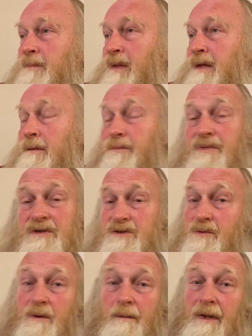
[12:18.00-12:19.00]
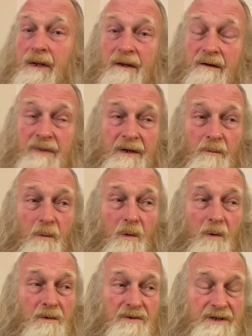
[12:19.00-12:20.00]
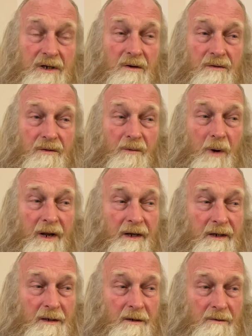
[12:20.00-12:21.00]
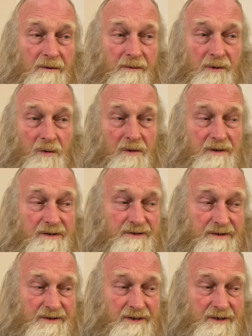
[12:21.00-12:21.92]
And then presumably there'd been wars along the way, along the borders, and